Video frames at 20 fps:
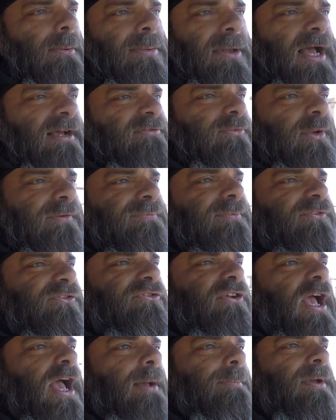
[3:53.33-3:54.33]
blocks away from the
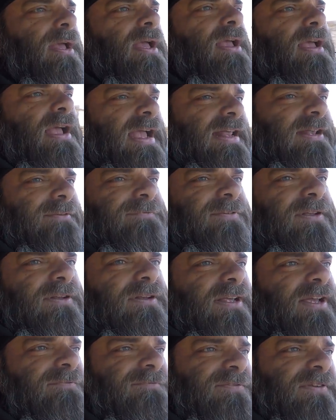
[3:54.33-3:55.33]
shop. And
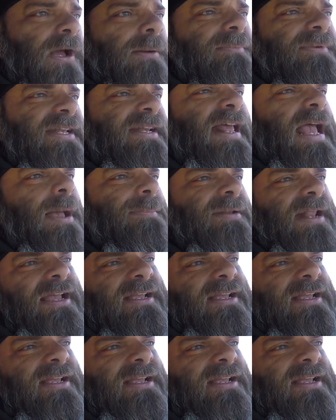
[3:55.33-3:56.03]
if something did happen,